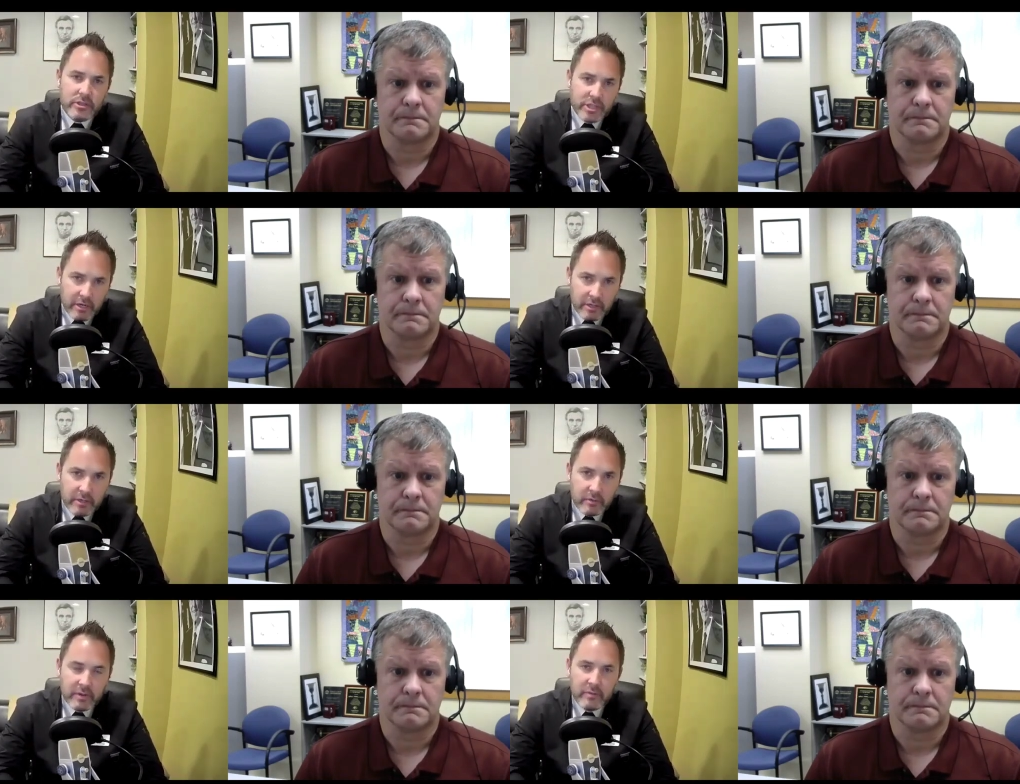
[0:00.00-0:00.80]

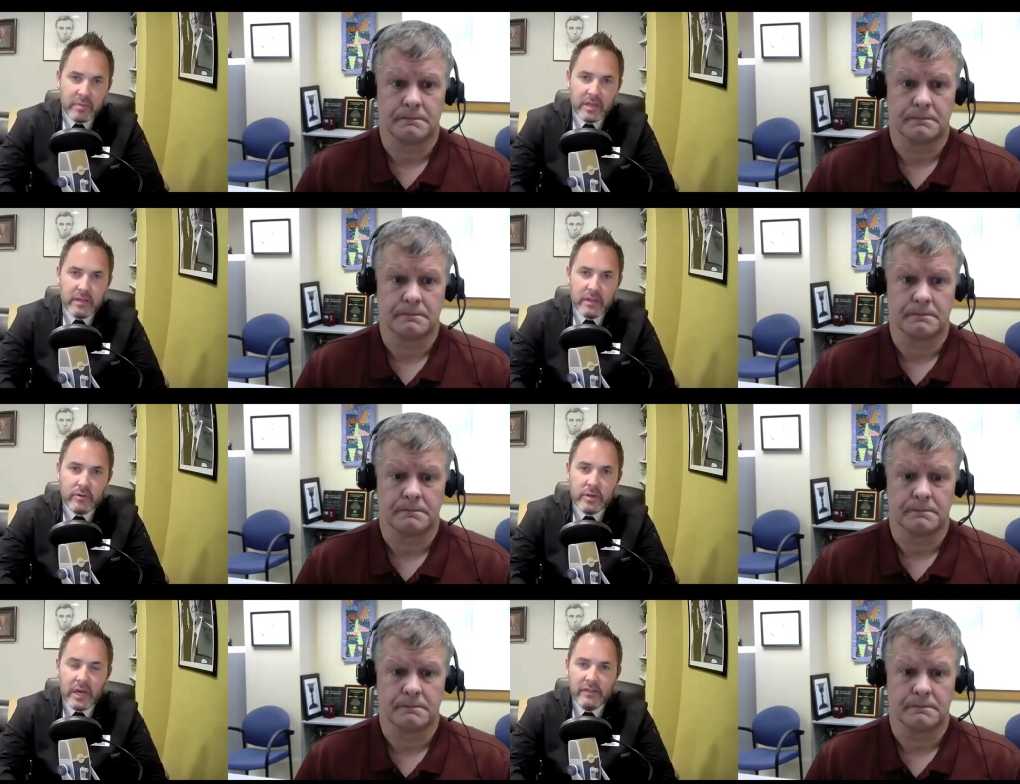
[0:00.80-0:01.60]
Speaker 1: sharing with me
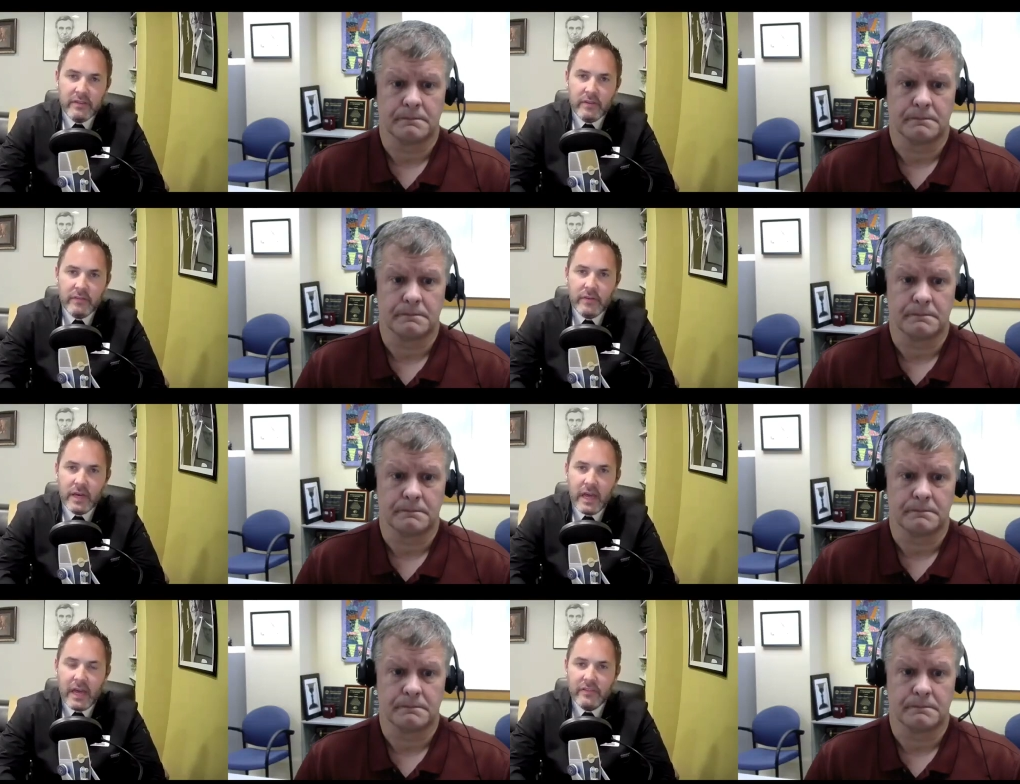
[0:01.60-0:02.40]
that you guys have
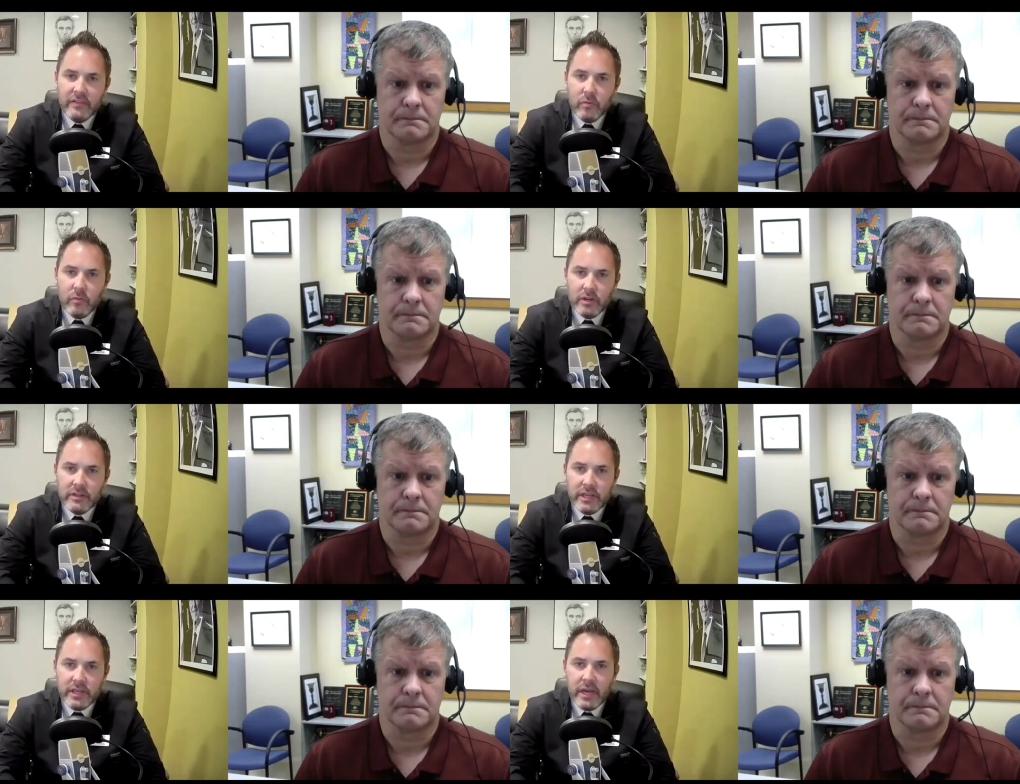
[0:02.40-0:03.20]
uh, had some
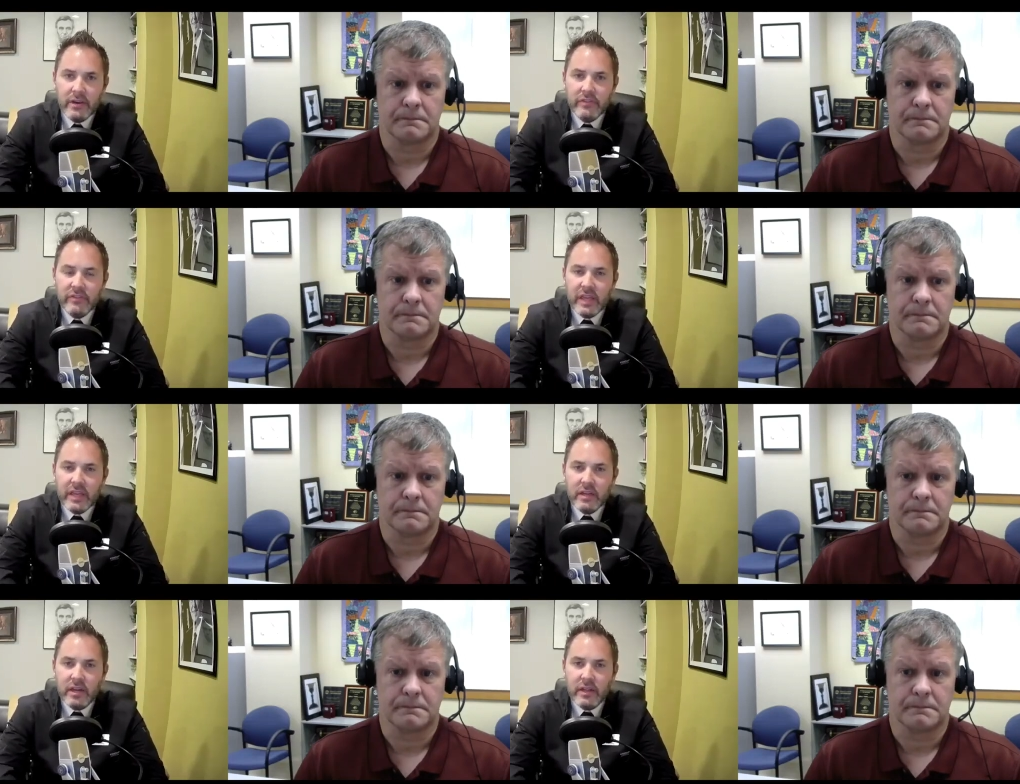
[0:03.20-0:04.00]
work at the Ohio
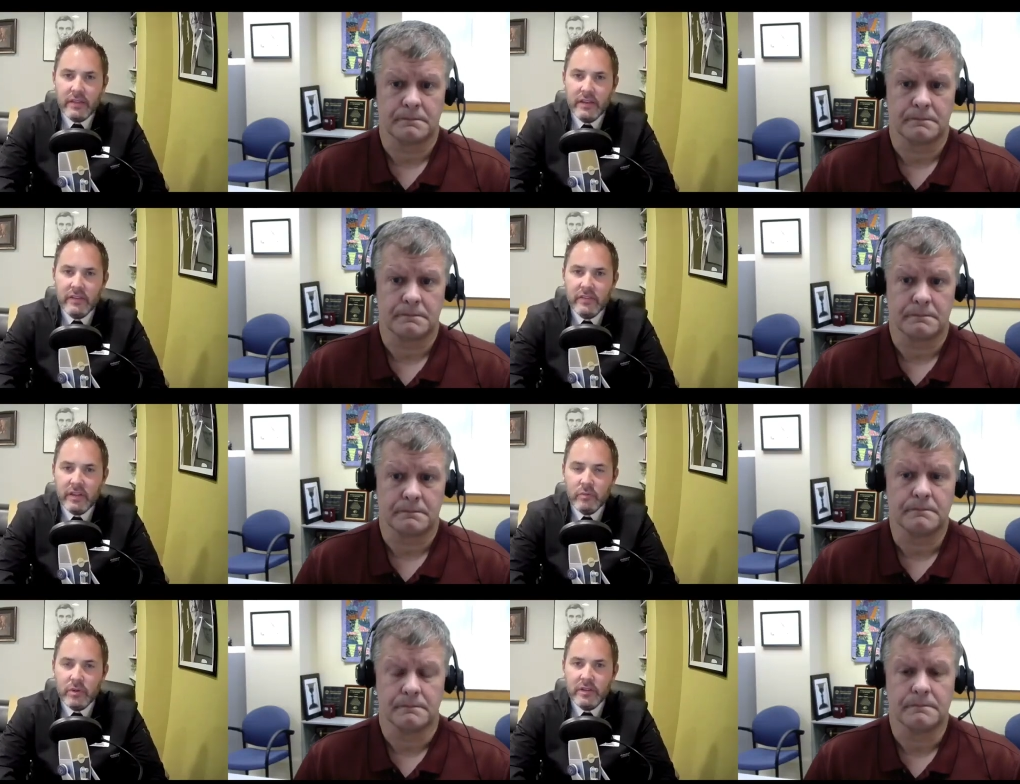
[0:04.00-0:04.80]
State on this,
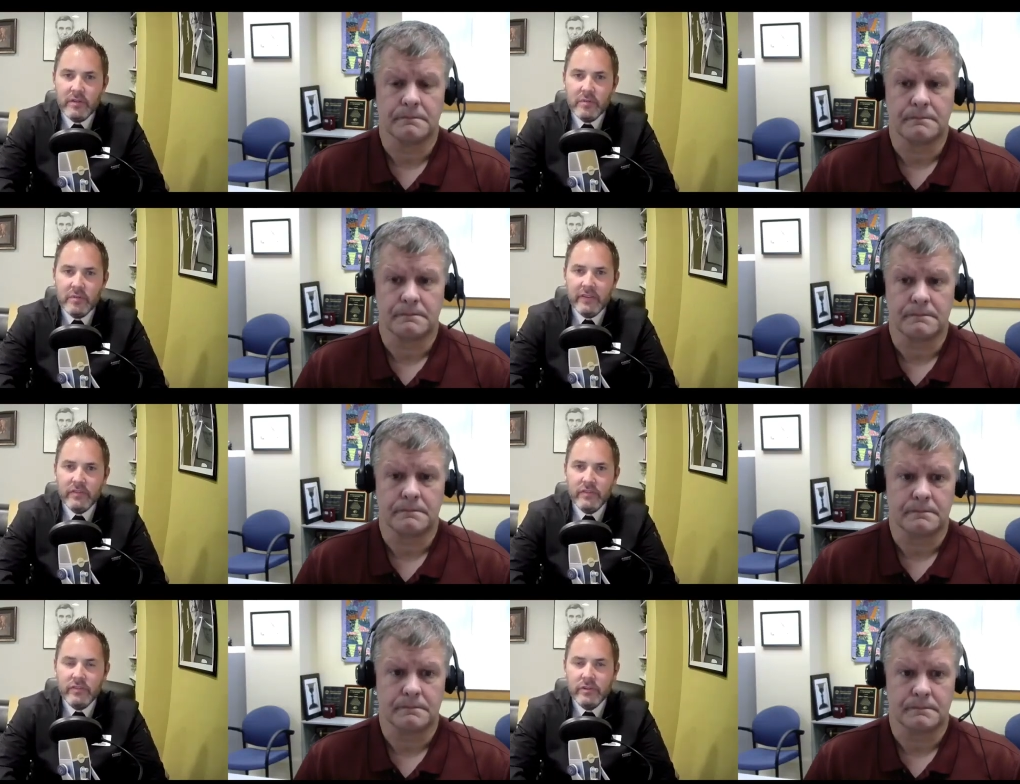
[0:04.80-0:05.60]
and one of your
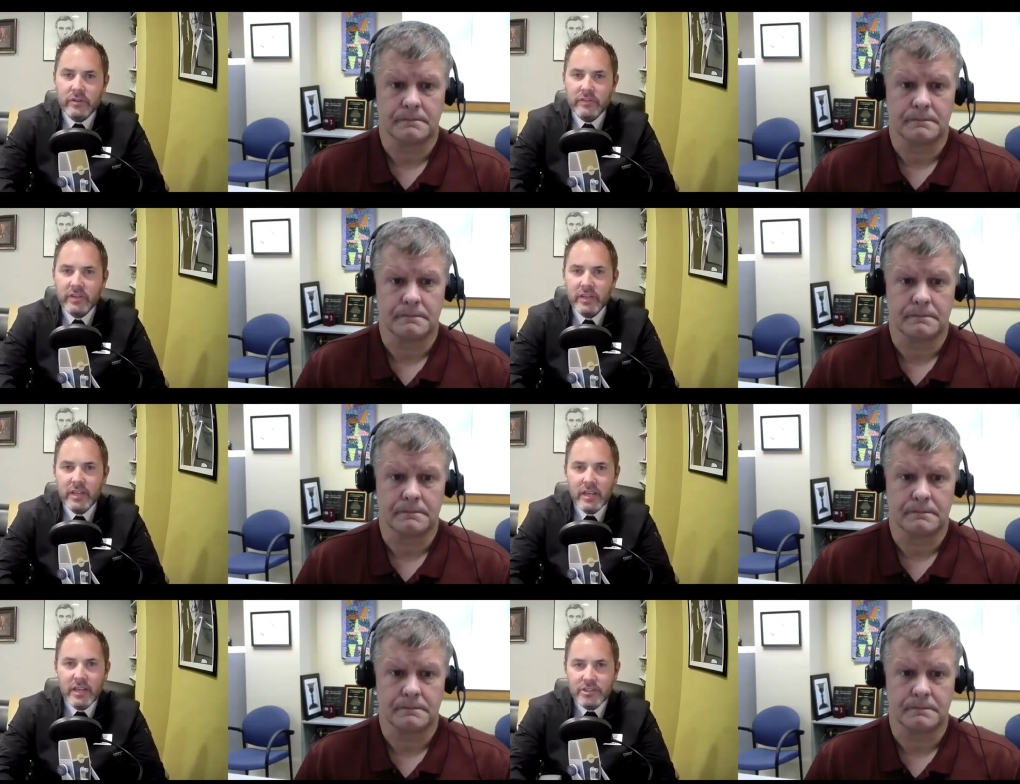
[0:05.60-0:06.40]
master's students
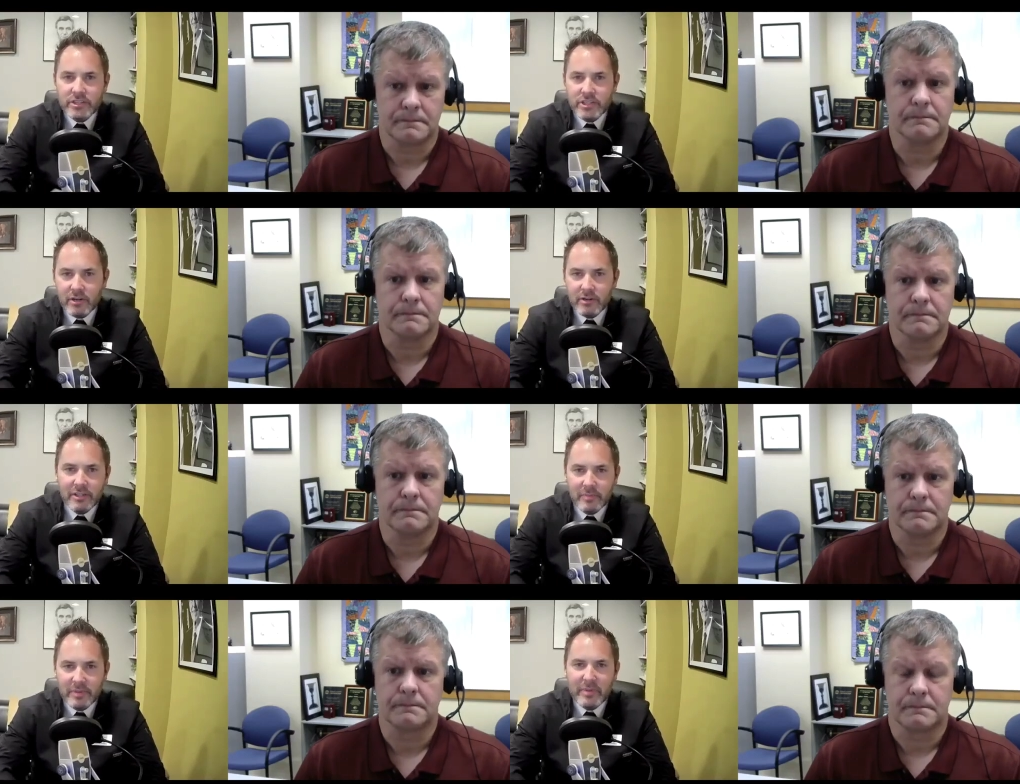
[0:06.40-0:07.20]
can
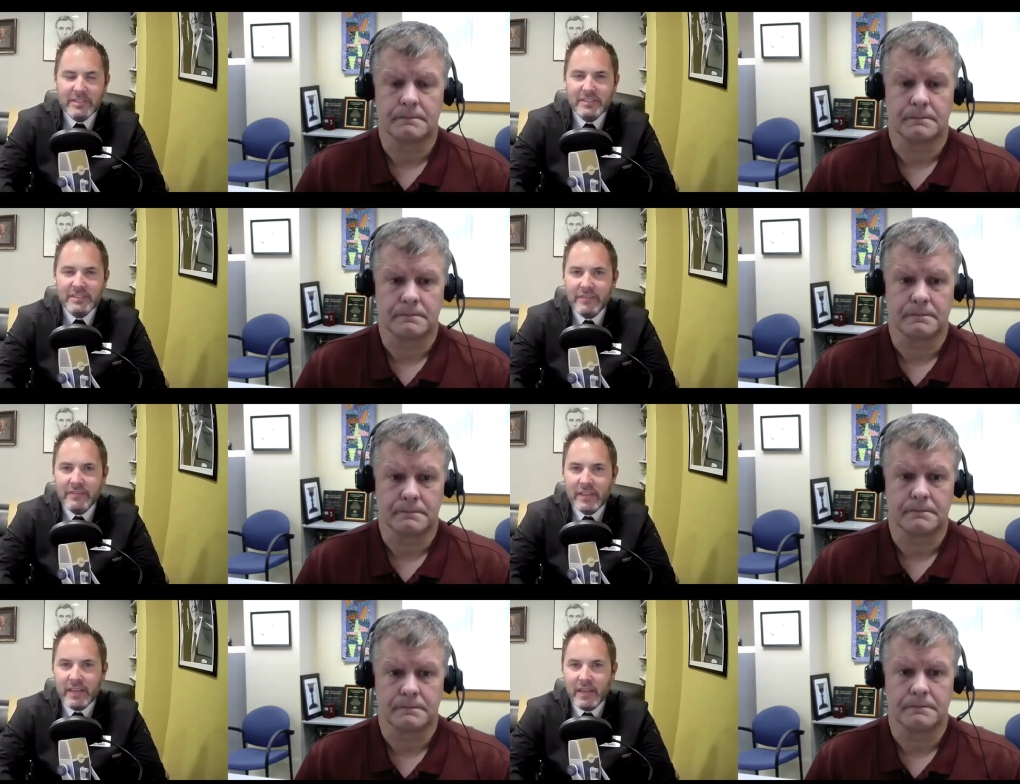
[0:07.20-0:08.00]
share a little bit about
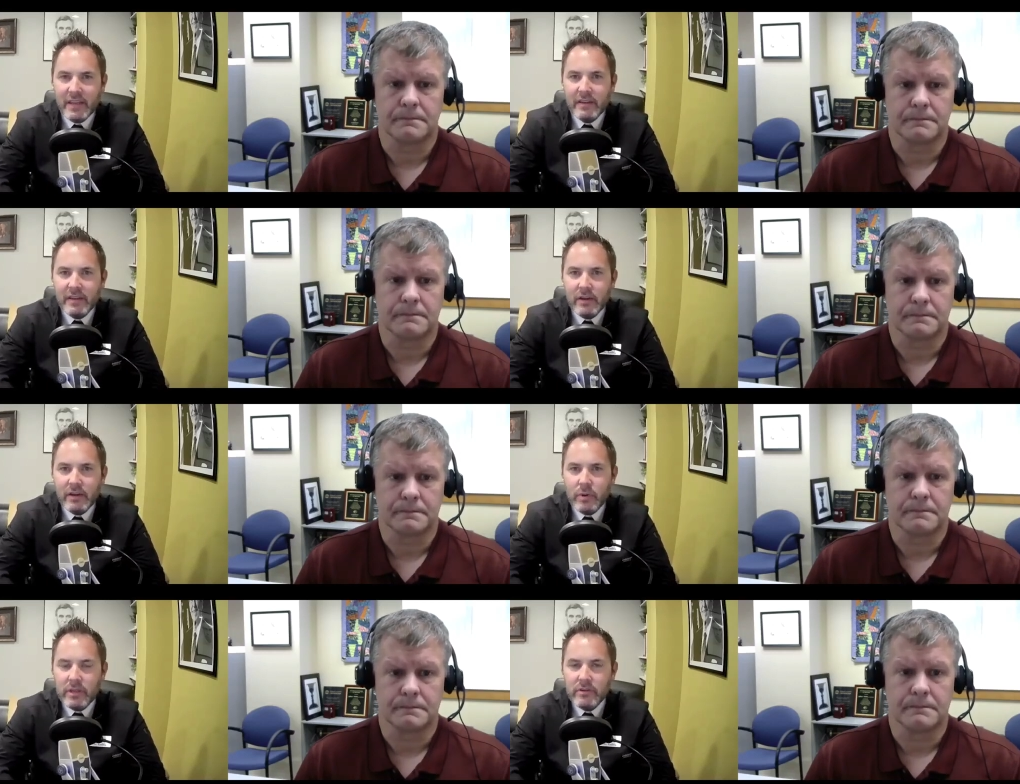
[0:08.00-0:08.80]
safety and
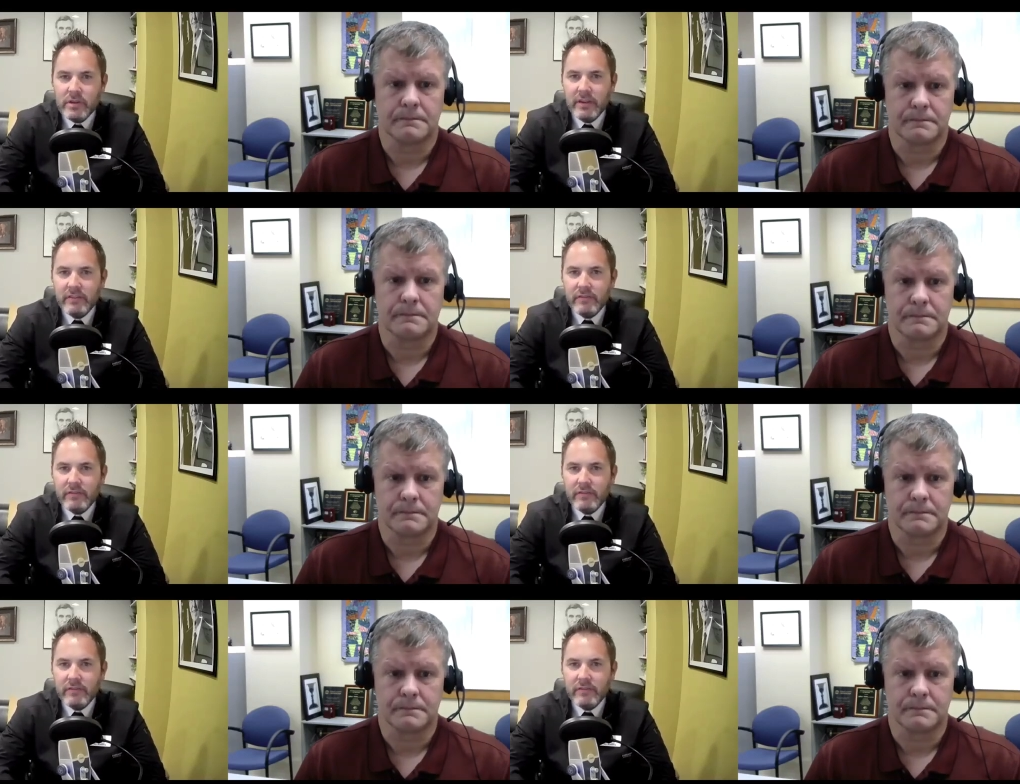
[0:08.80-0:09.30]
uh, what you guys